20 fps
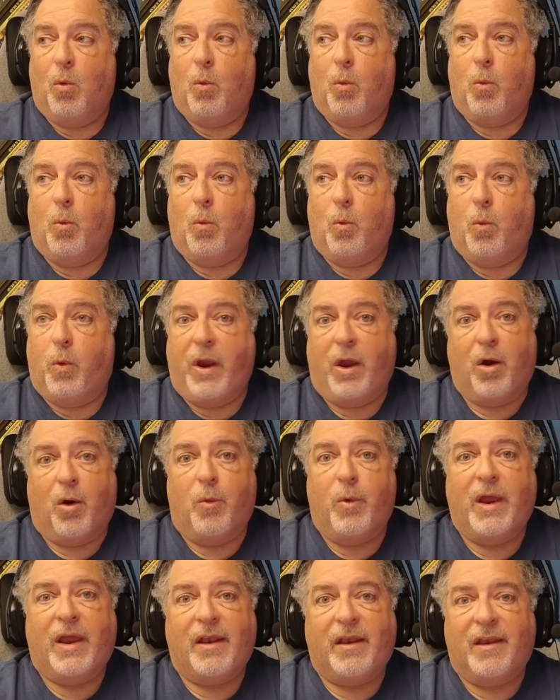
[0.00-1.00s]
we all
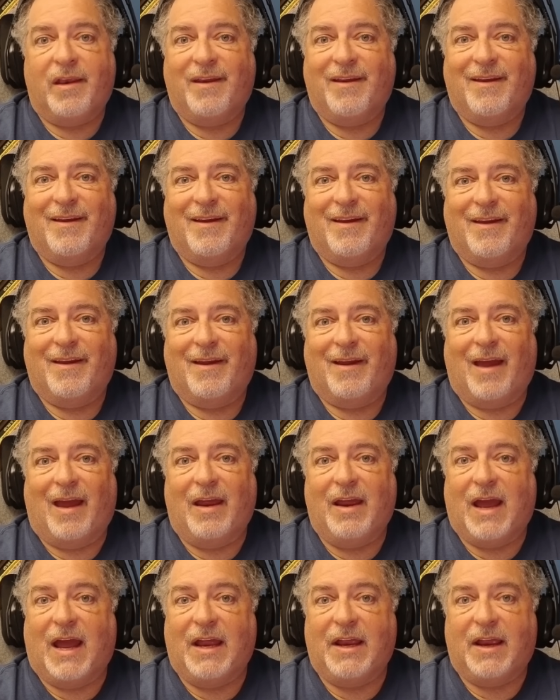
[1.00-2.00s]
win.
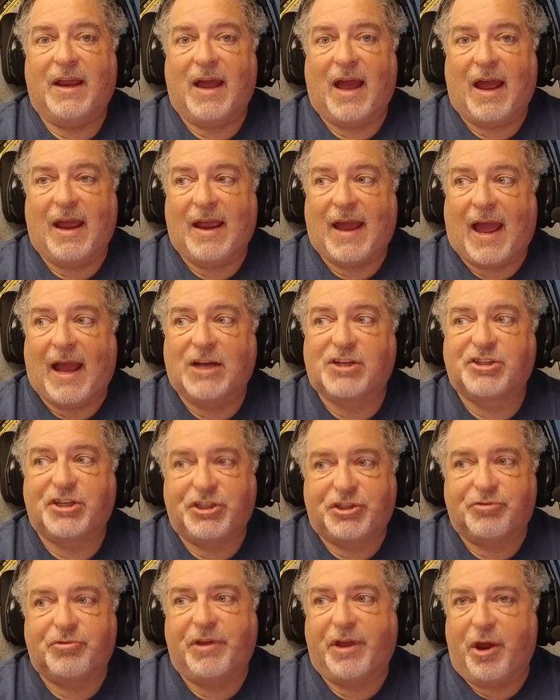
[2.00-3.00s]
I actually
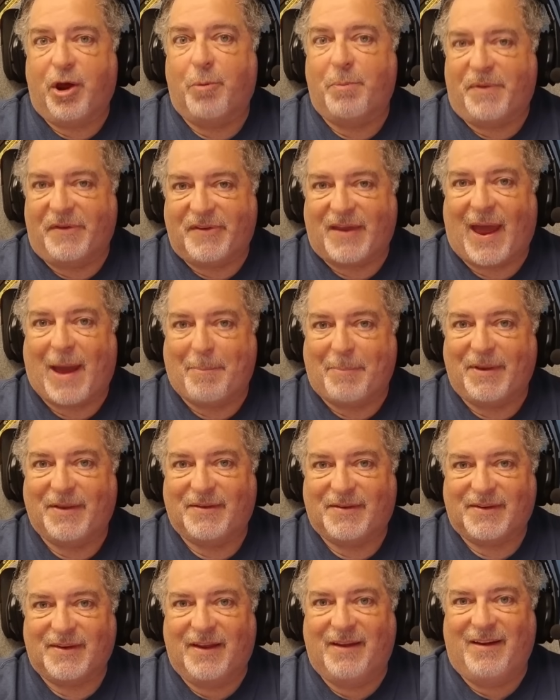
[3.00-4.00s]
truly hope this
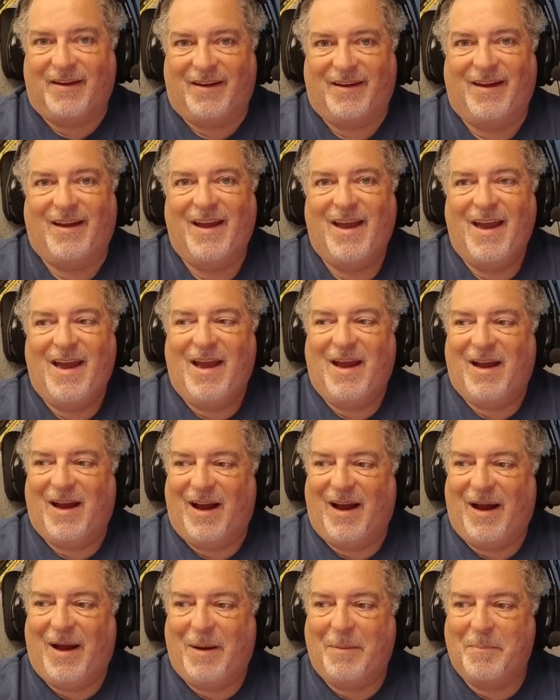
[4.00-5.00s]
happens.
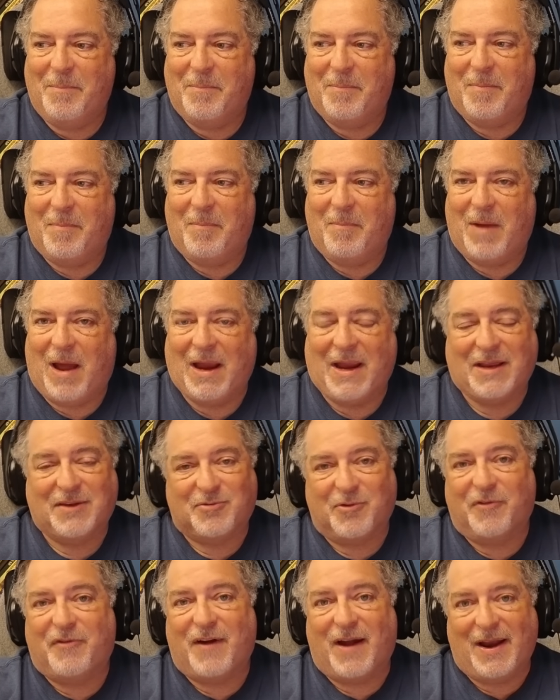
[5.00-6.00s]
I guess
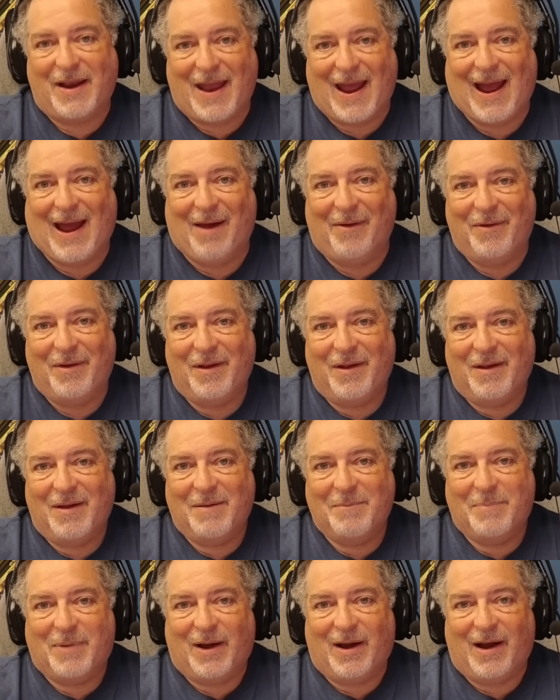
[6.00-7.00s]
we'll find out,
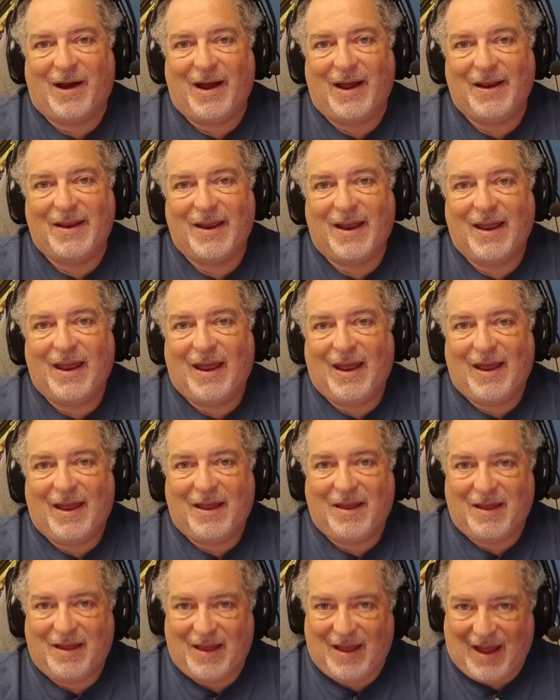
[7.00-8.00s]
but
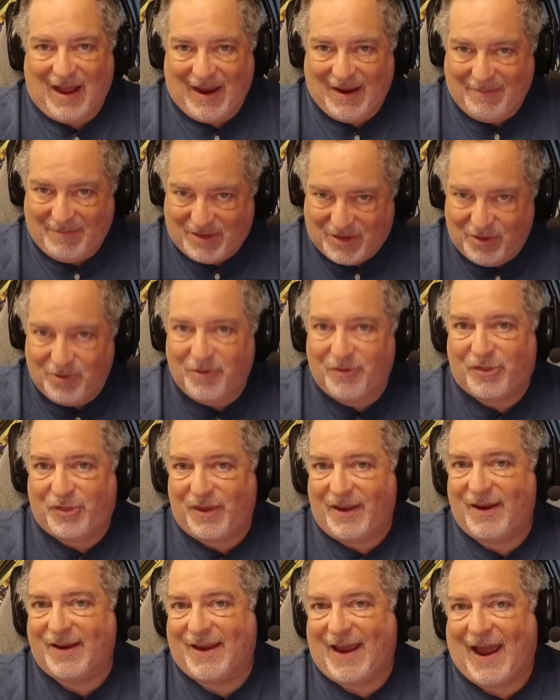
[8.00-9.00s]
I do
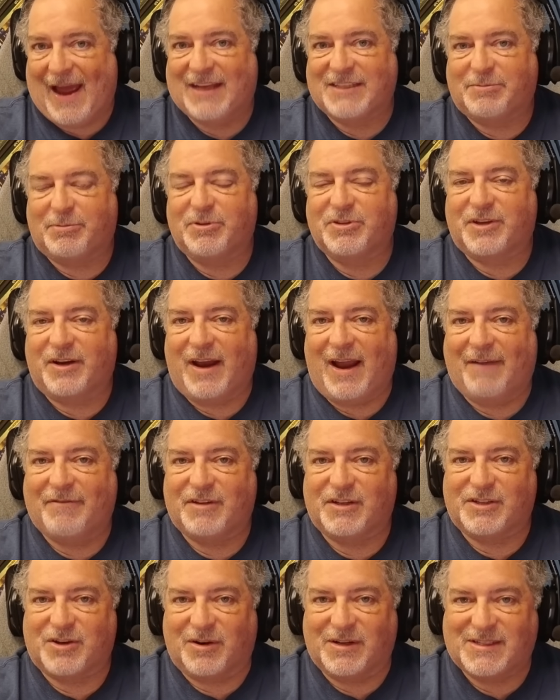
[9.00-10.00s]
think Hasbro is going to have to
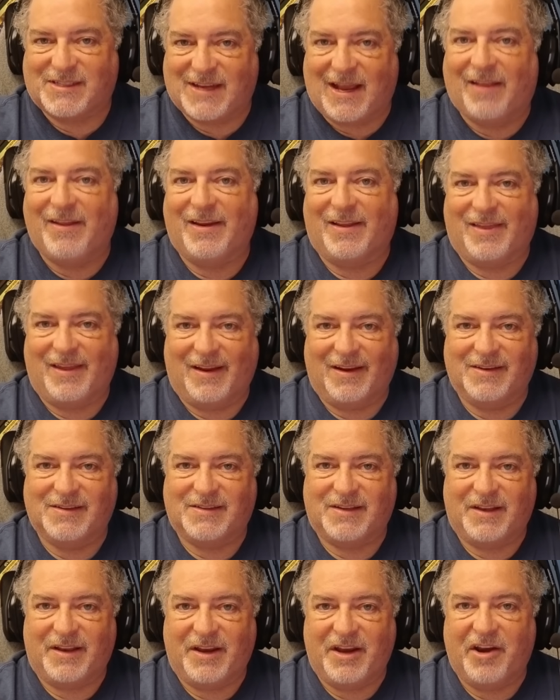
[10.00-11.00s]
start selling things
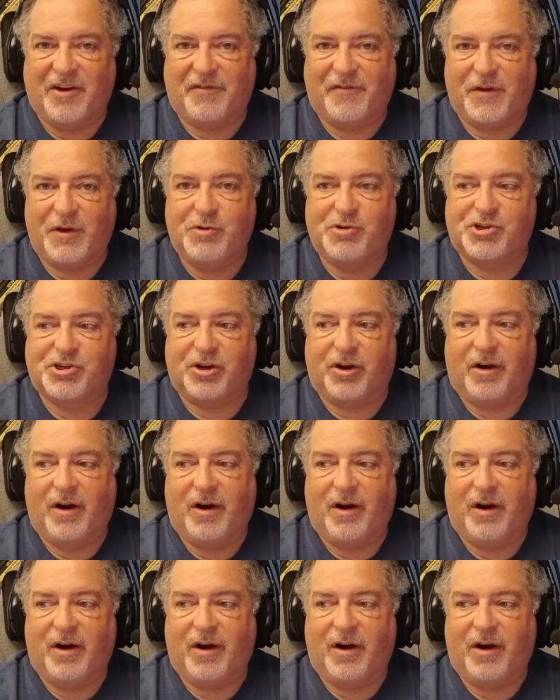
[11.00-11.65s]
in the near future,